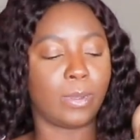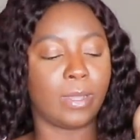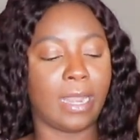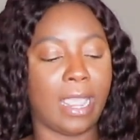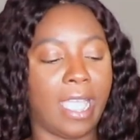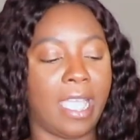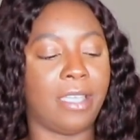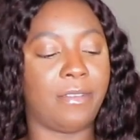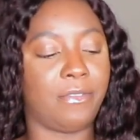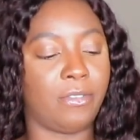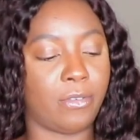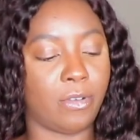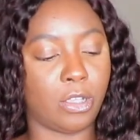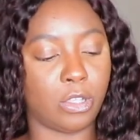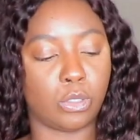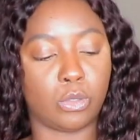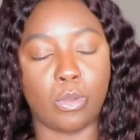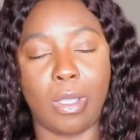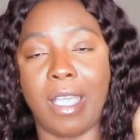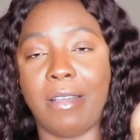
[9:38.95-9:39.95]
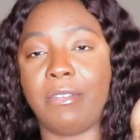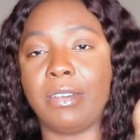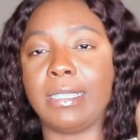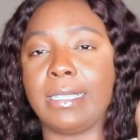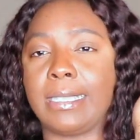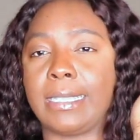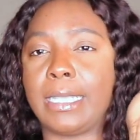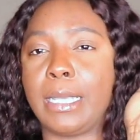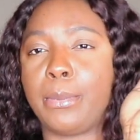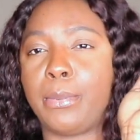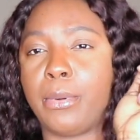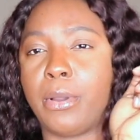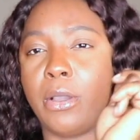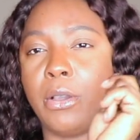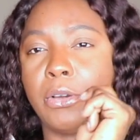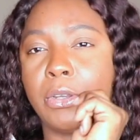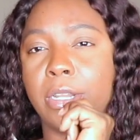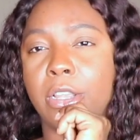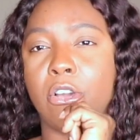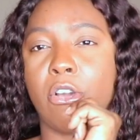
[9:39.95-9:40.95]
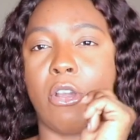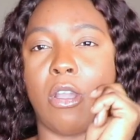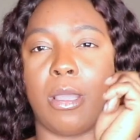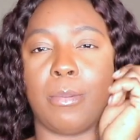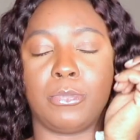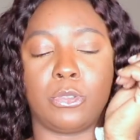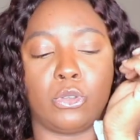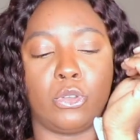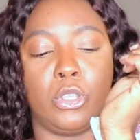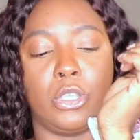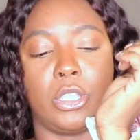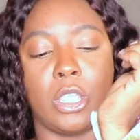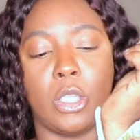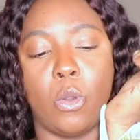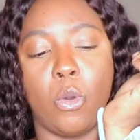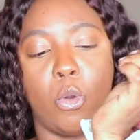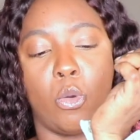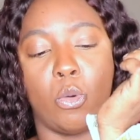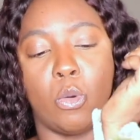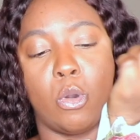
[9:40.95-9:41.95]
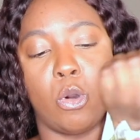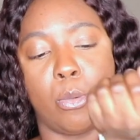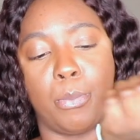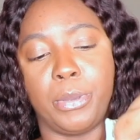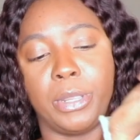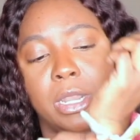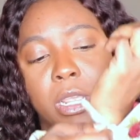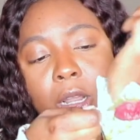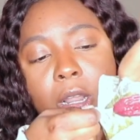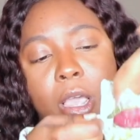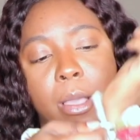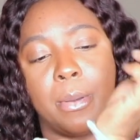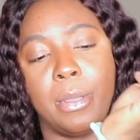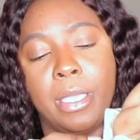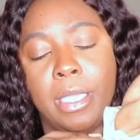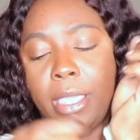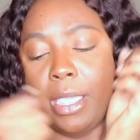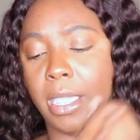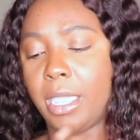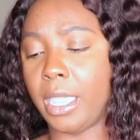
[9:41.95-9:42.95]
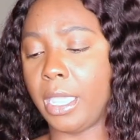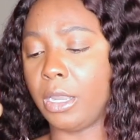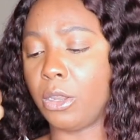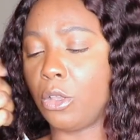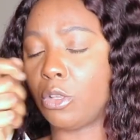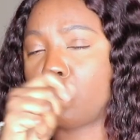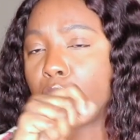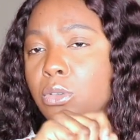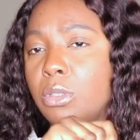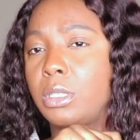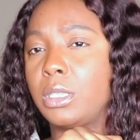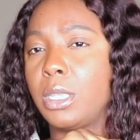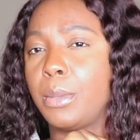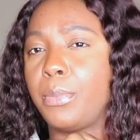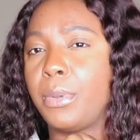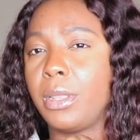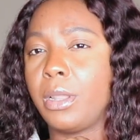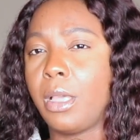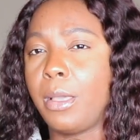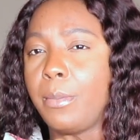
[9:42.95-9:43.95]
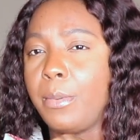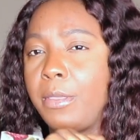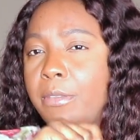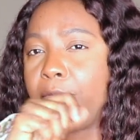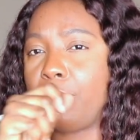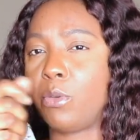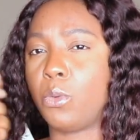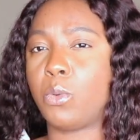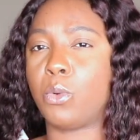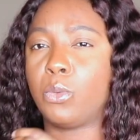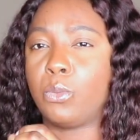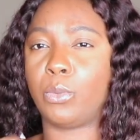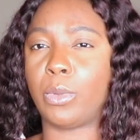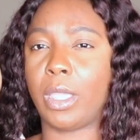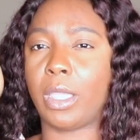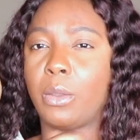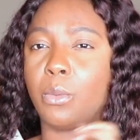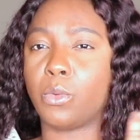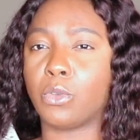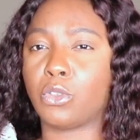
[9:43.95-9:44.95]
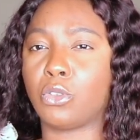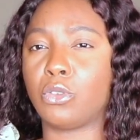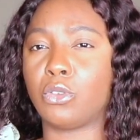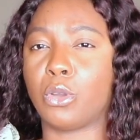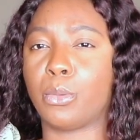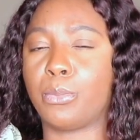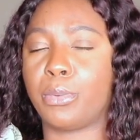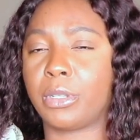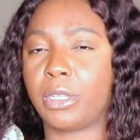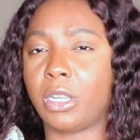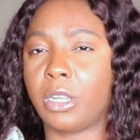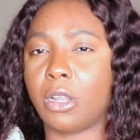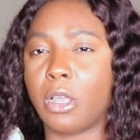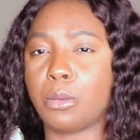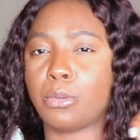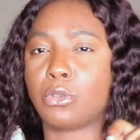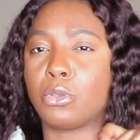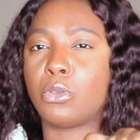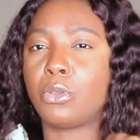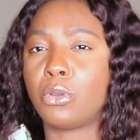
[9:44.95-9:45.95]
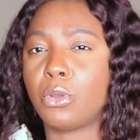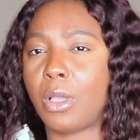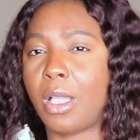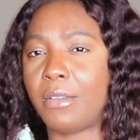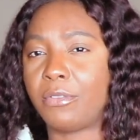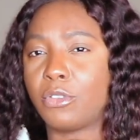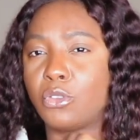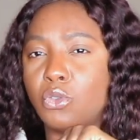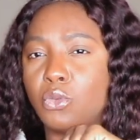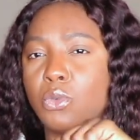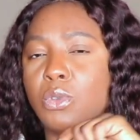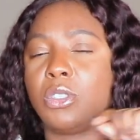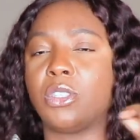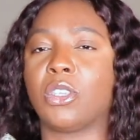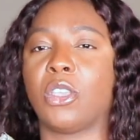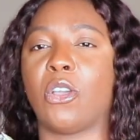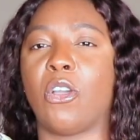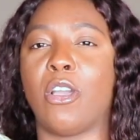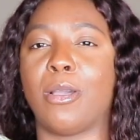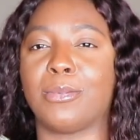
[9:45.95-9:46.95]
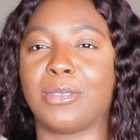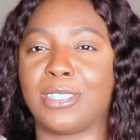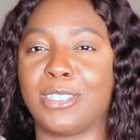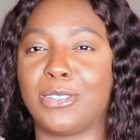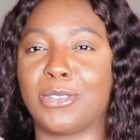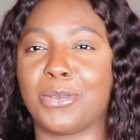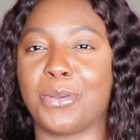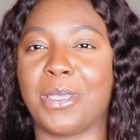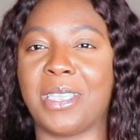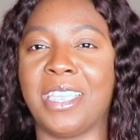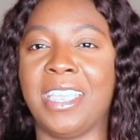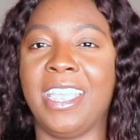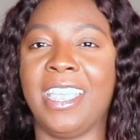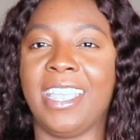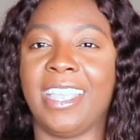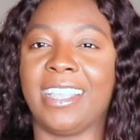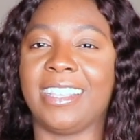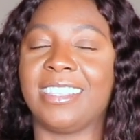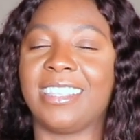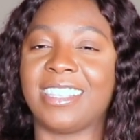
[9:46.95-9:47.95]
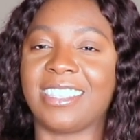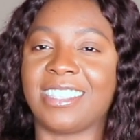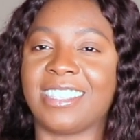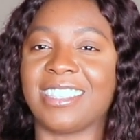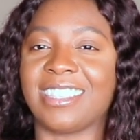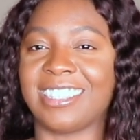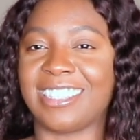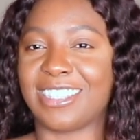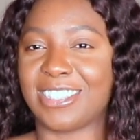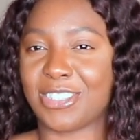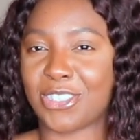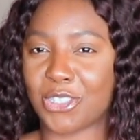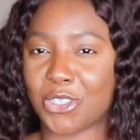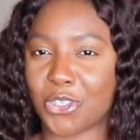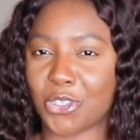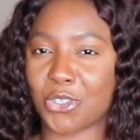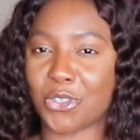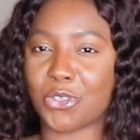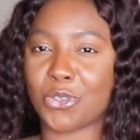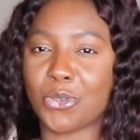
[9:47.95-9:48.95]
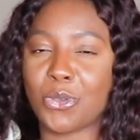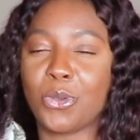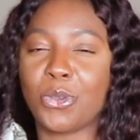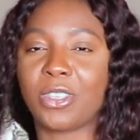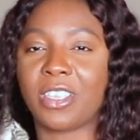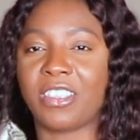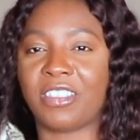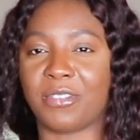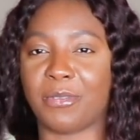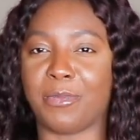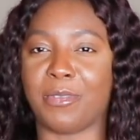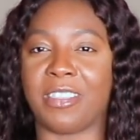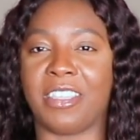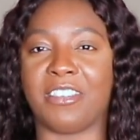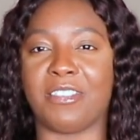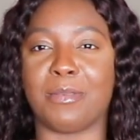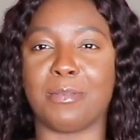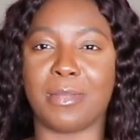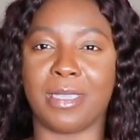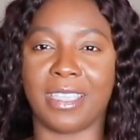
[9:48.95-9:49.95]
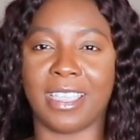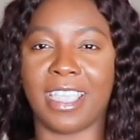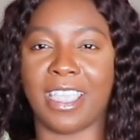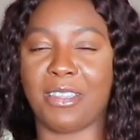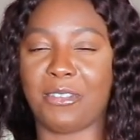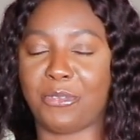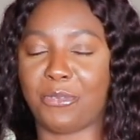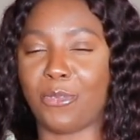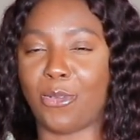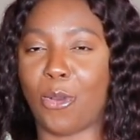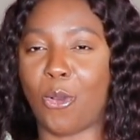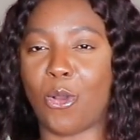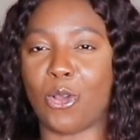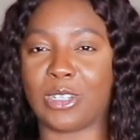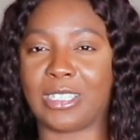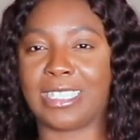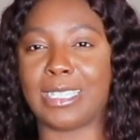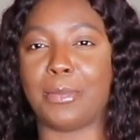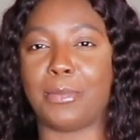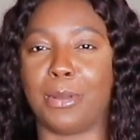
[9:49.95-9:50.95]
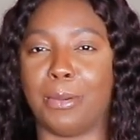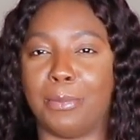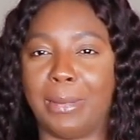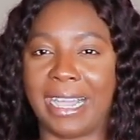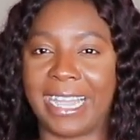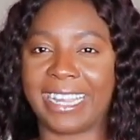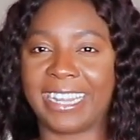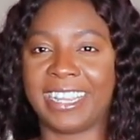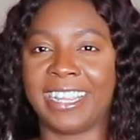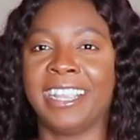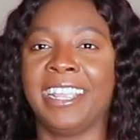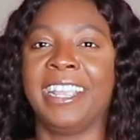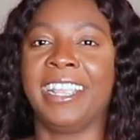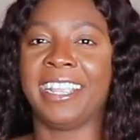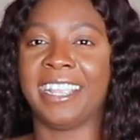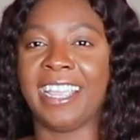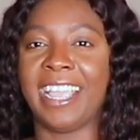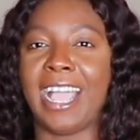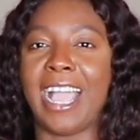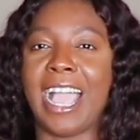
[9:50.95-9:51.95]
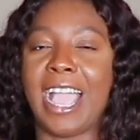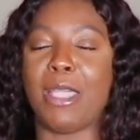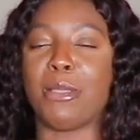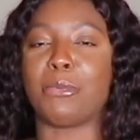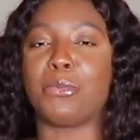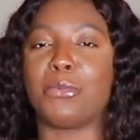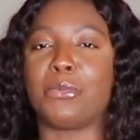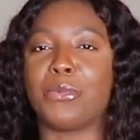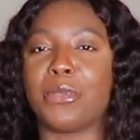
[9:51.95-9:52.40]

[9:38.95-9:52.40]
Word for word: one have also have a zipper on the arm so you can open it up and also zip it up if you want like once you don't put it up so you don't have to squeeze your arms into it this is just so giving me all type of body I